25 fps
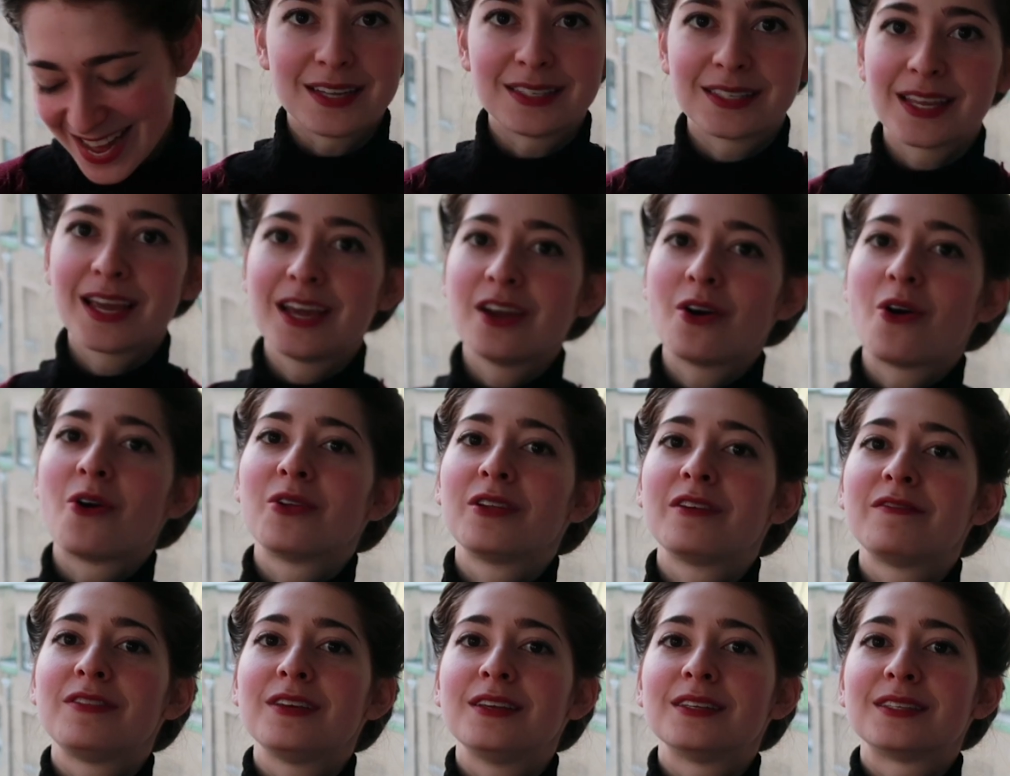I say
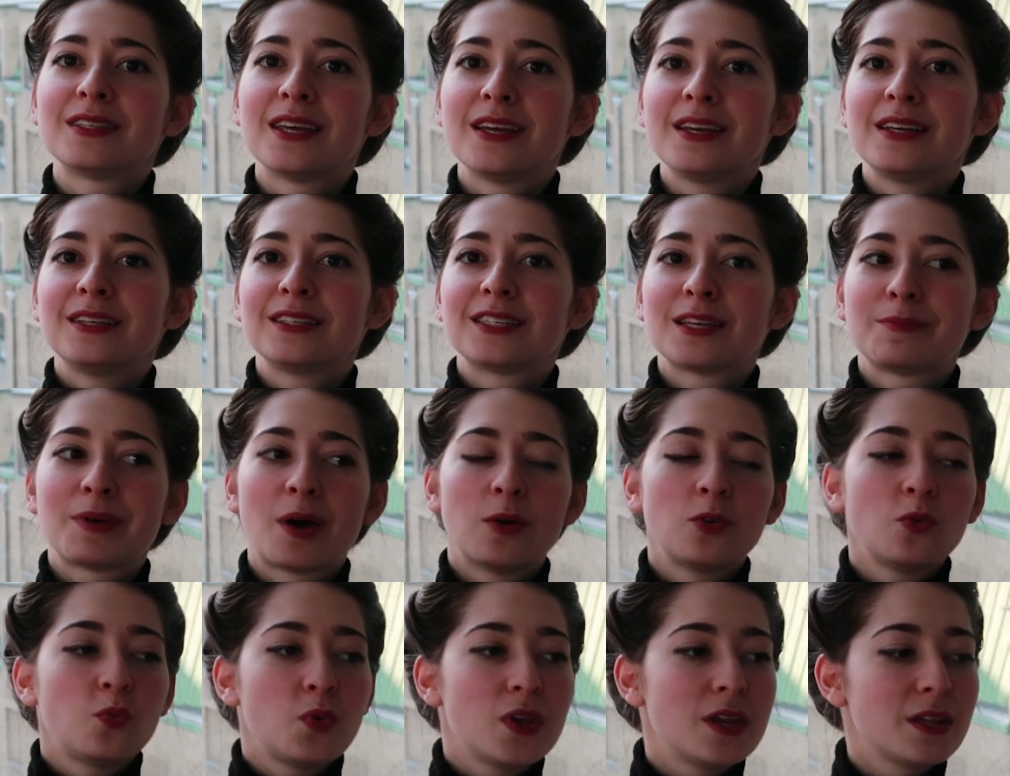all of these things
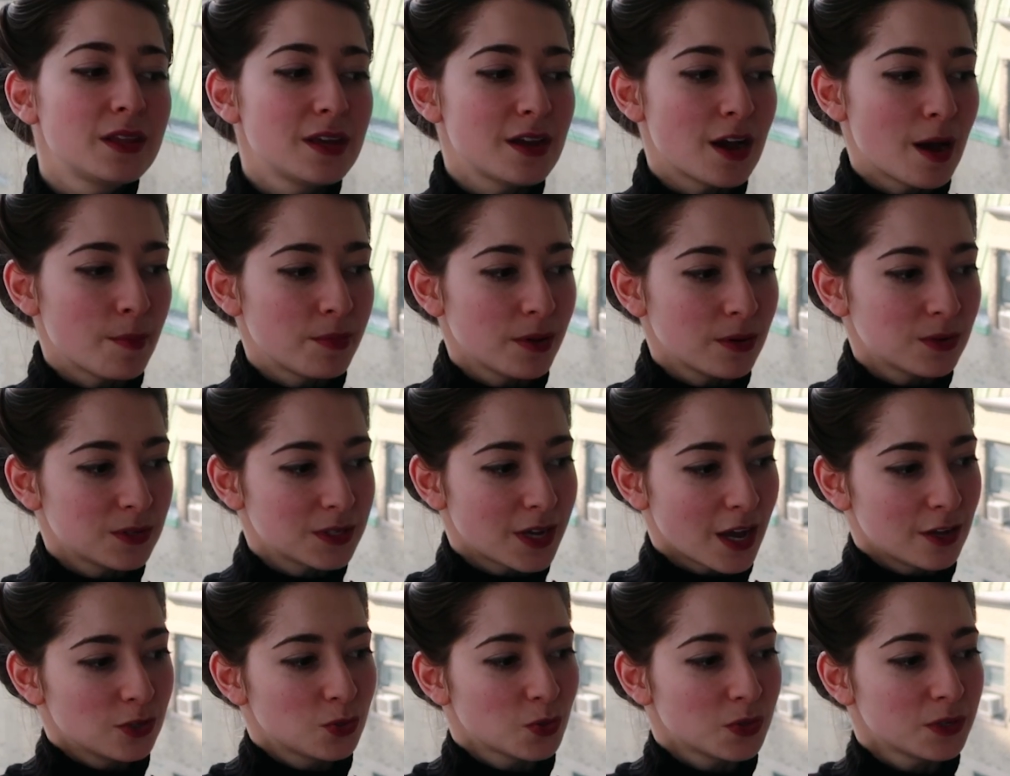about weekly upload
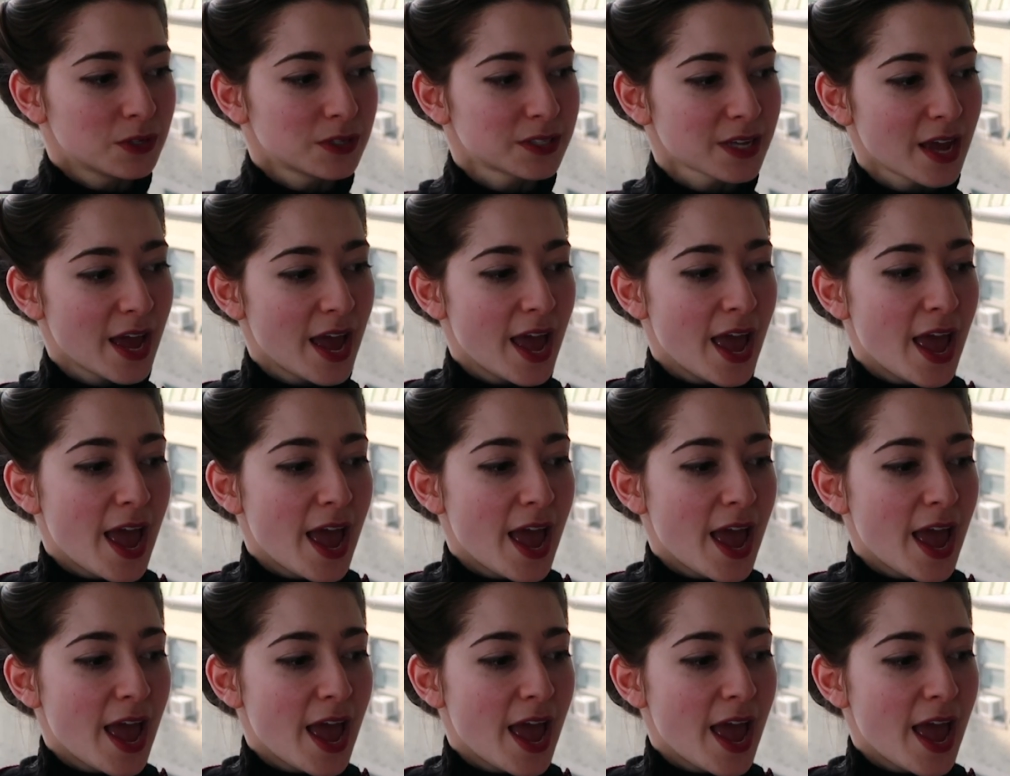schedules,